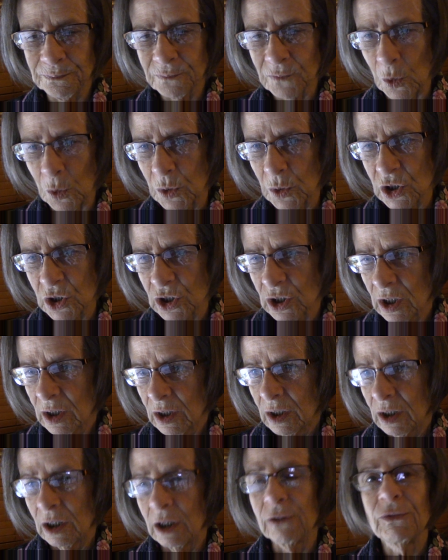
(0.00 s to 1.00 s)
which,
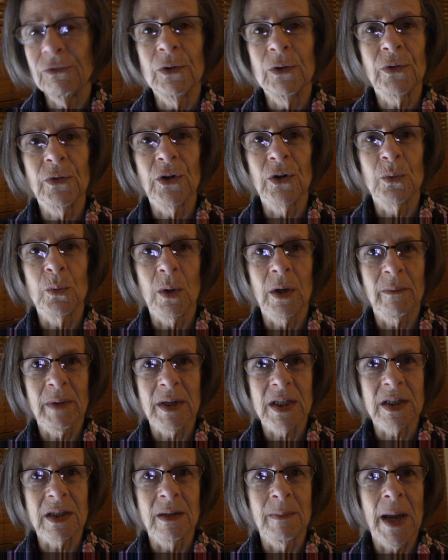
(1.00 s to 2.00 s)
if you've heard one of my
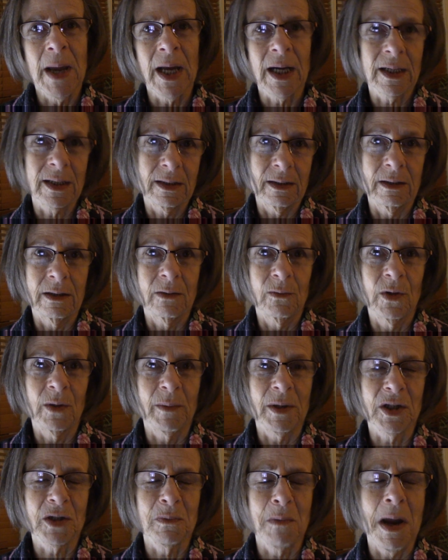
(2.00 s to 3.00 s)

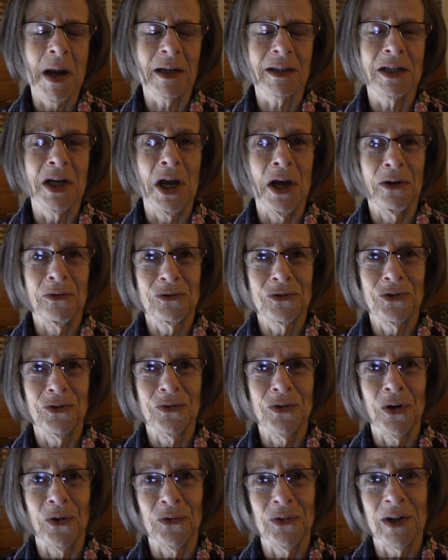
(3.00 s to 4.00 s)
Smackdowns, you
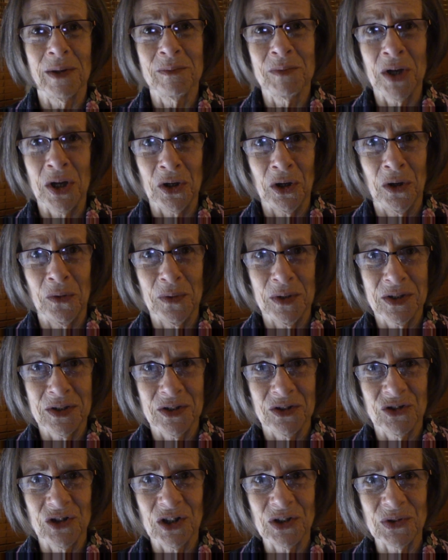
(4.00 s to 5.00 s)
know that I'm not always a
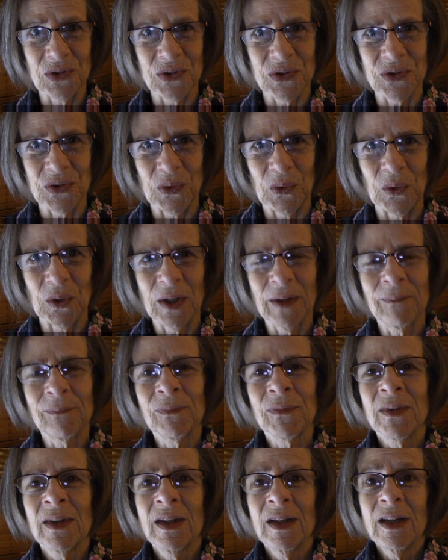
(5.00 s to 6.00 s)
gentle soul.
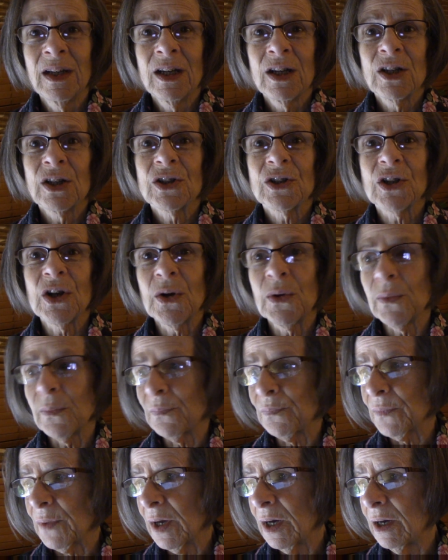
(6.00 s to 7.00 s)
So,
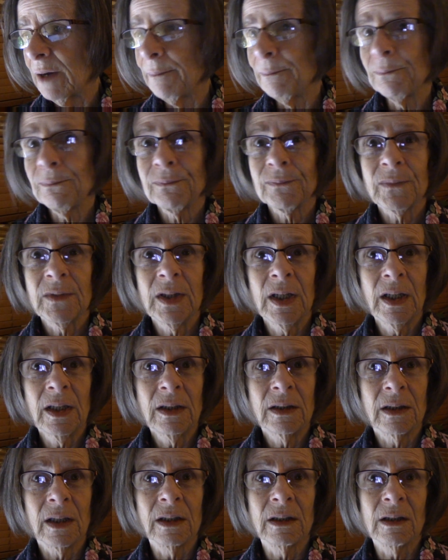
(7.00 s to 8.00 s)

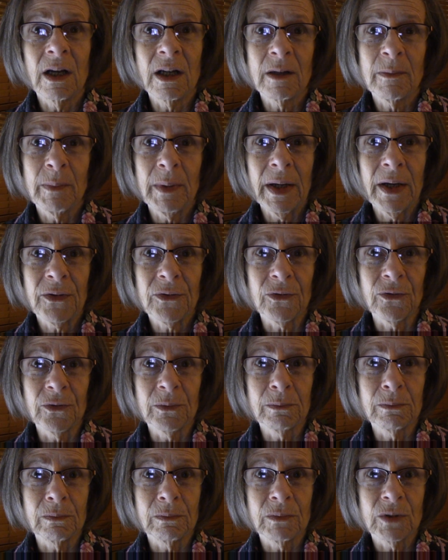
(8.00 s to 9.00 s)
yeah, a lot of
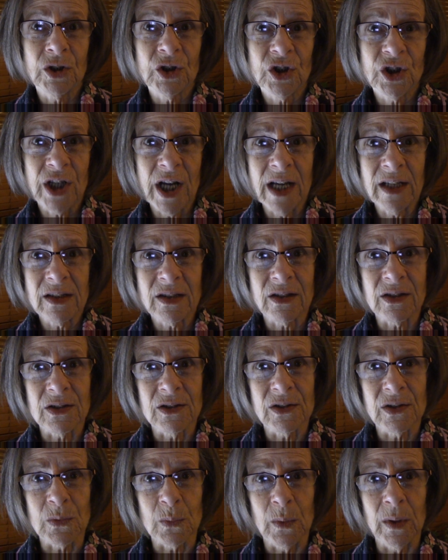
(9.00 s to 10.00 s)
bathroom chats
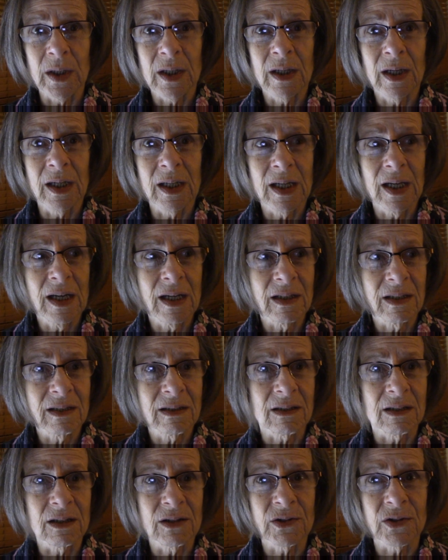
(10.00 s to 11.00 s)
this week, I guess.
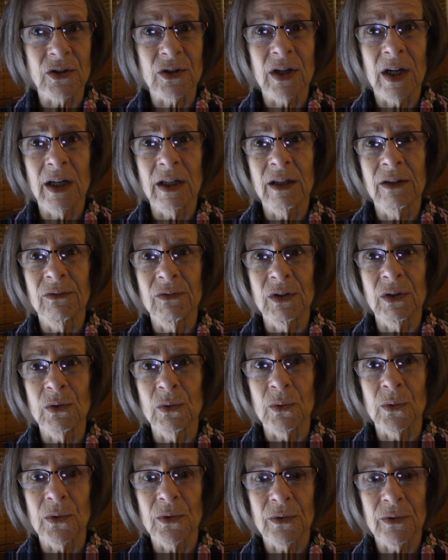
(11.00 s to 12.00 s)
Things are kind of in
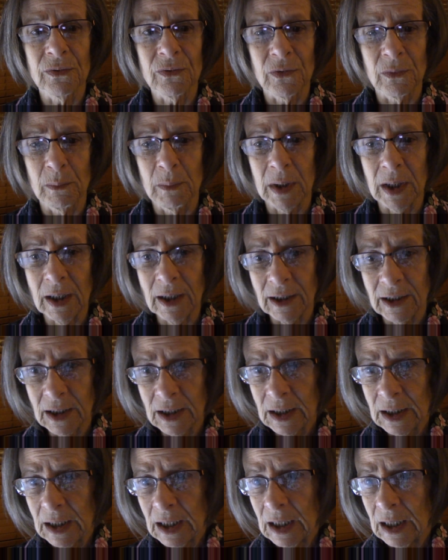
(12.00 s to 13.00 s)
order for me.
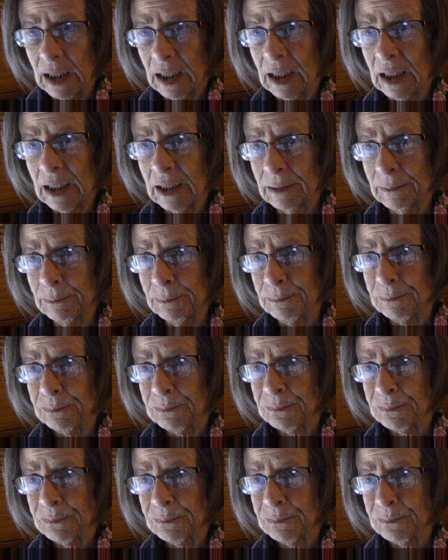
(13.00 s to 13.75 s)
I'm